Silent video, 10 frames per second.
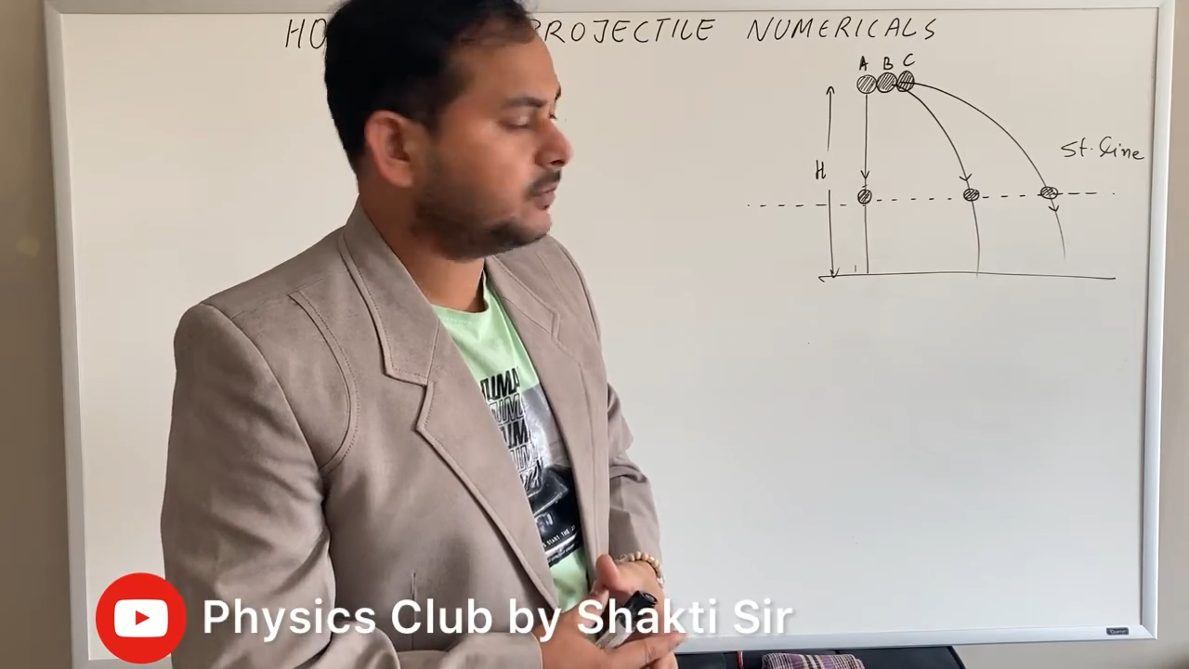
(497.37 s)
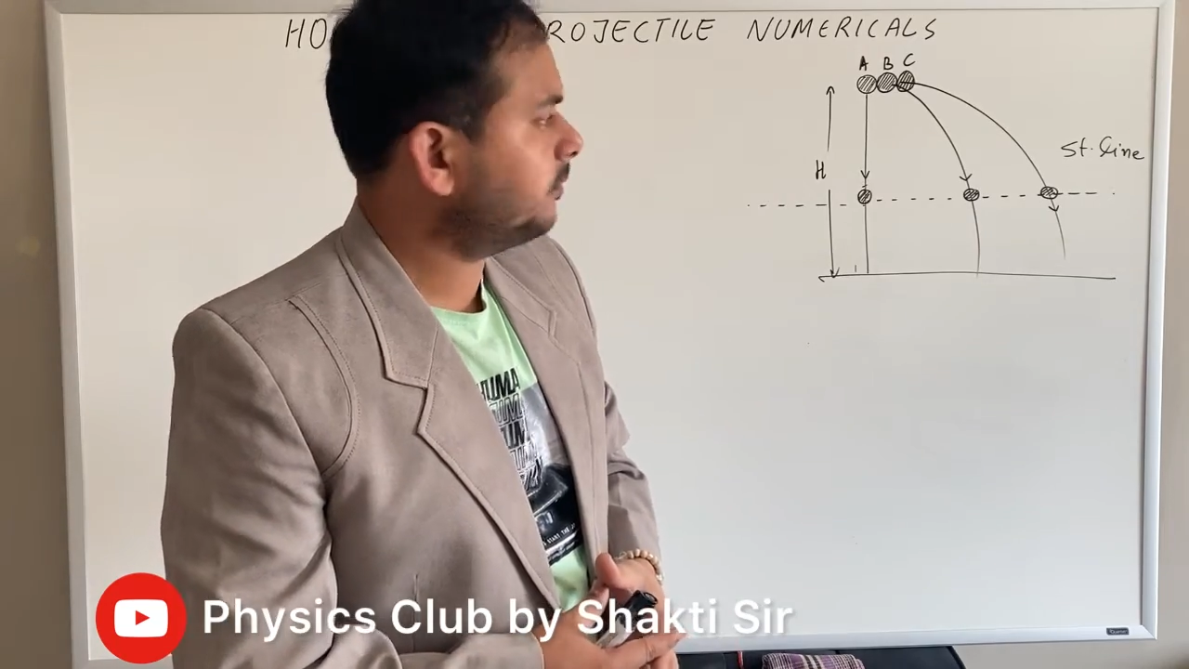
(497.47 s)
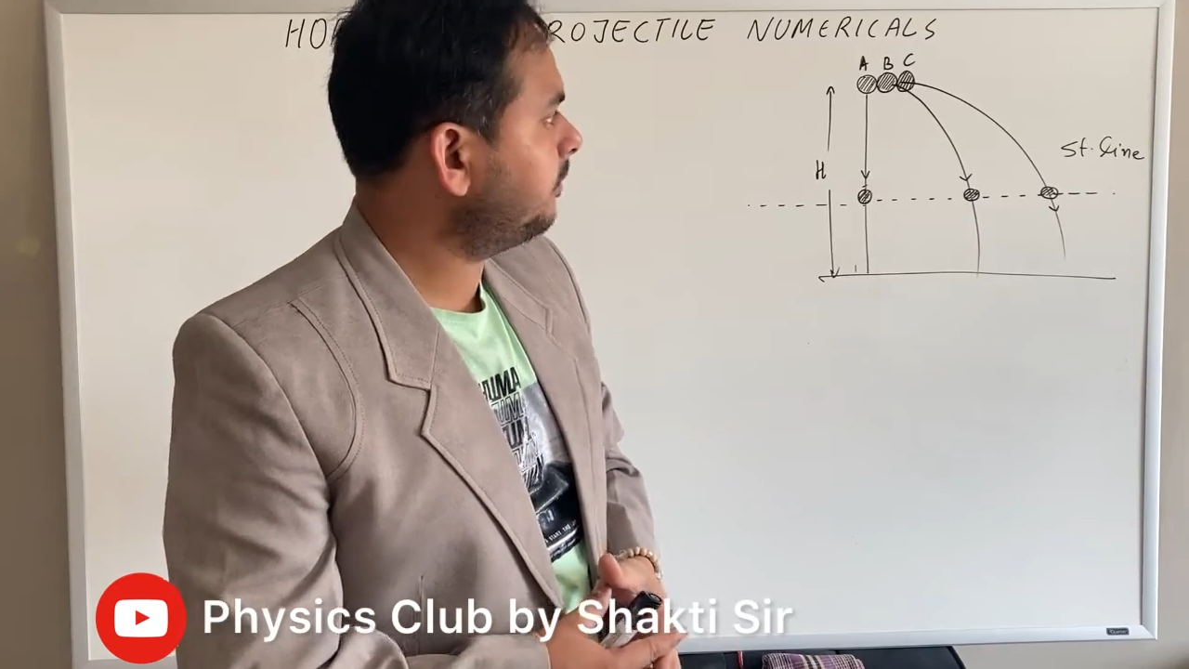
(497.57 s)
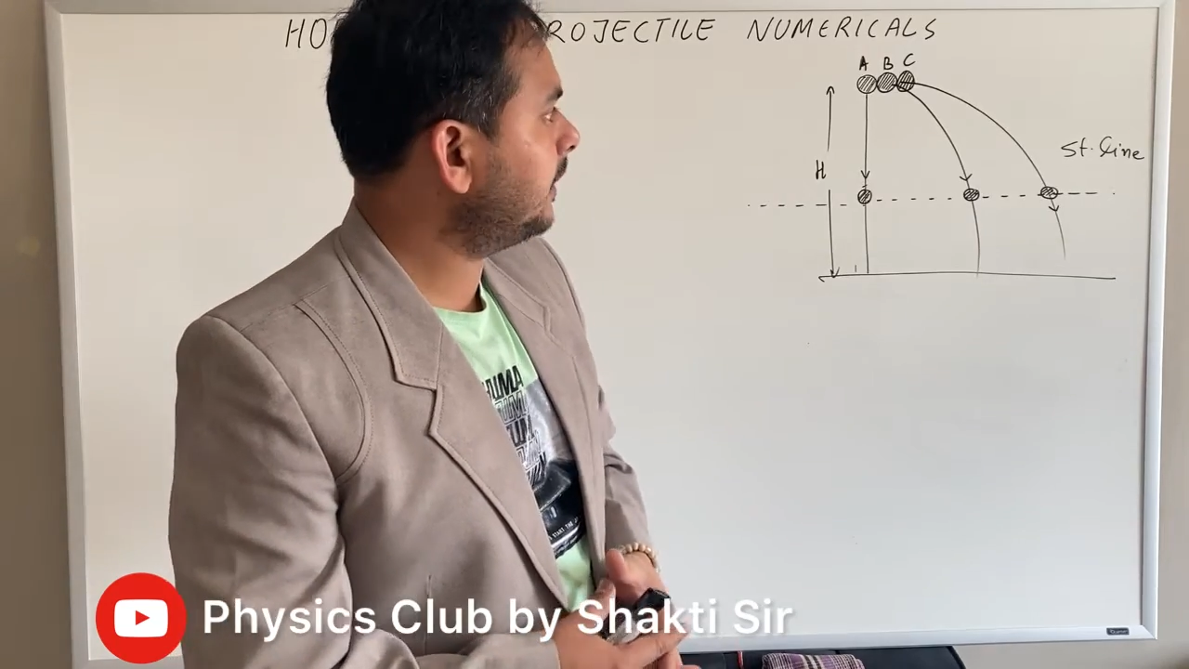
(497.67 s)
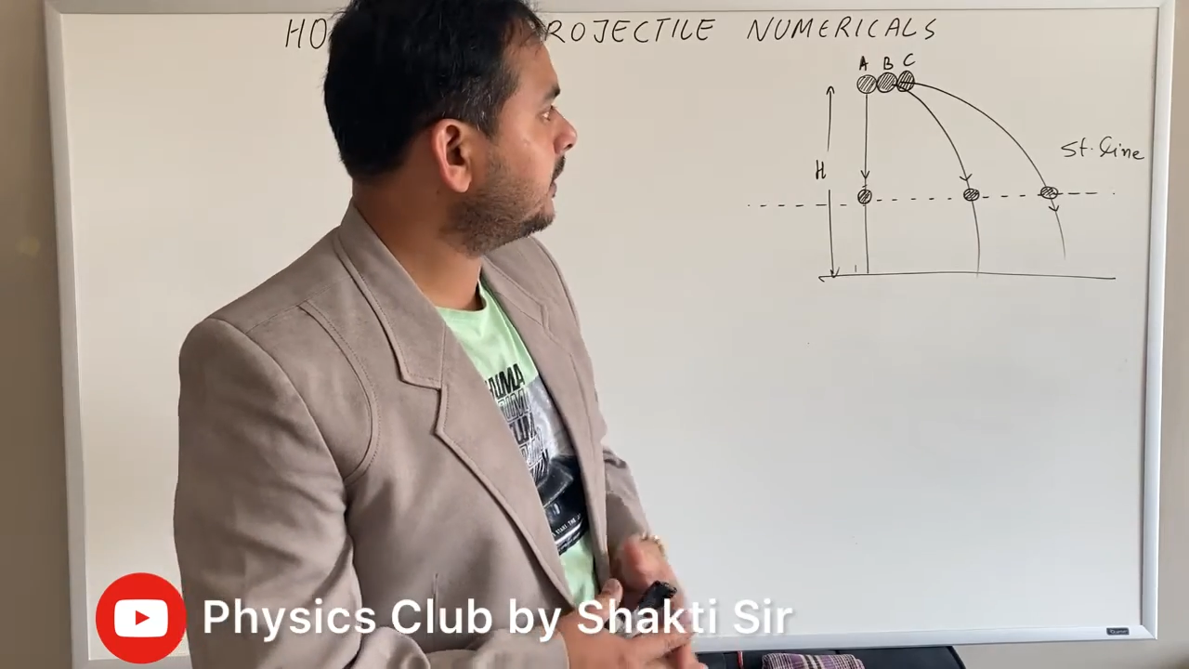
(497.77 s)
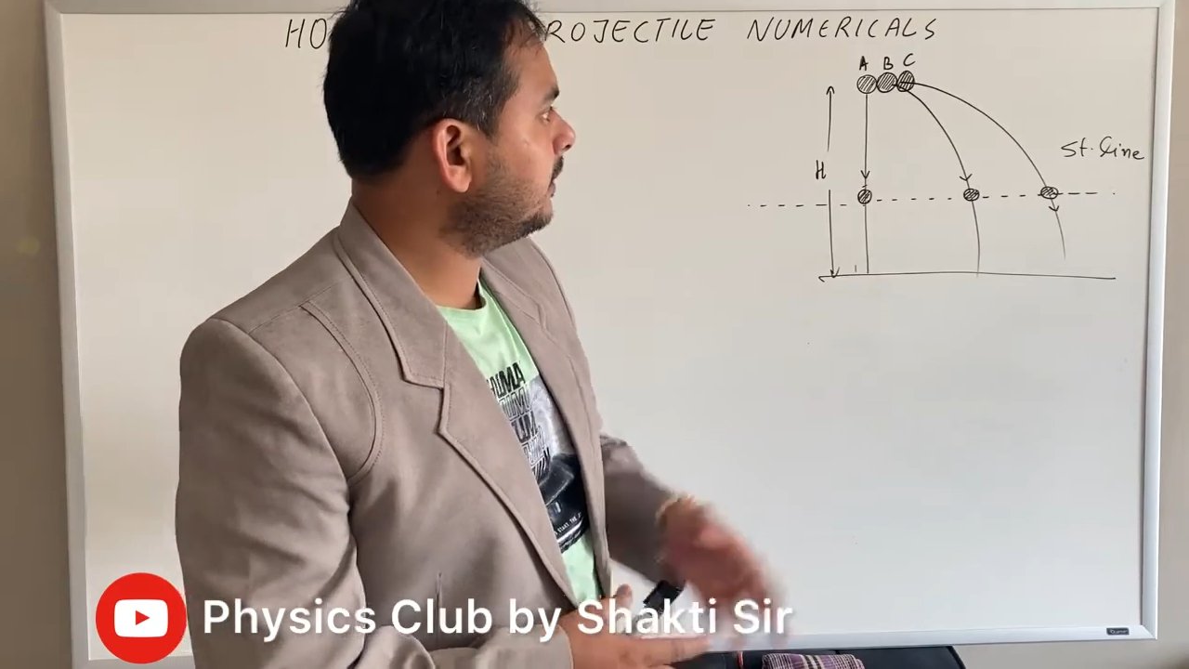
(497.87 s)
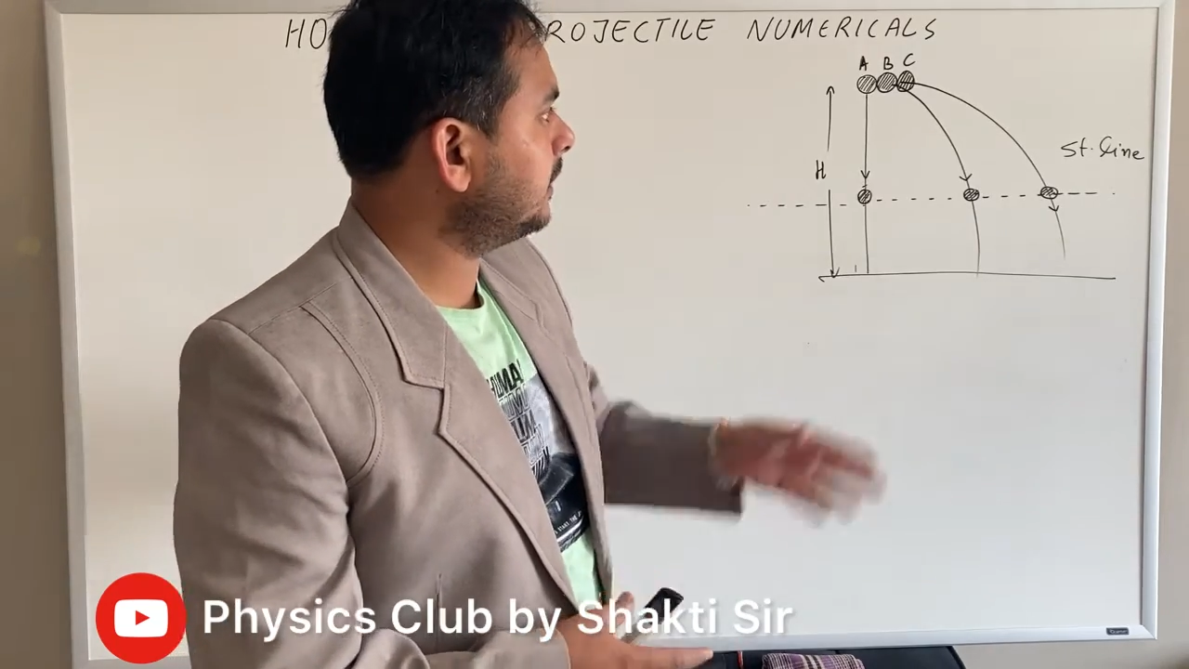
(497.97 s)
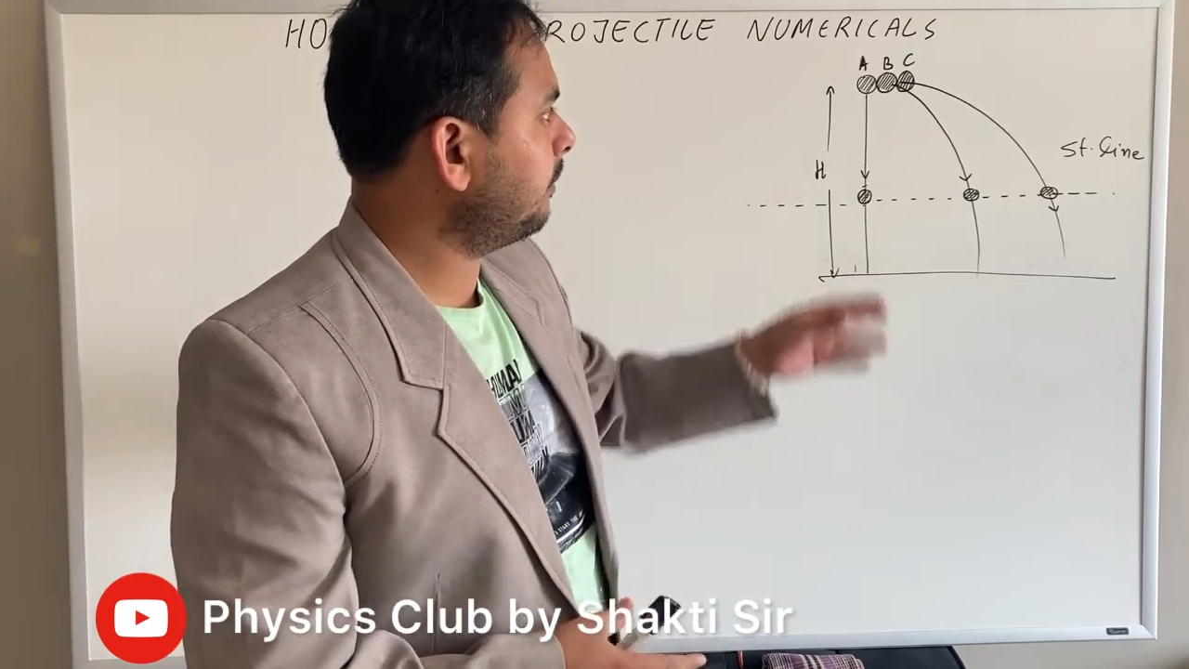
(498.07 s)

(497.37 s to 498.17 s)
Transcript: but the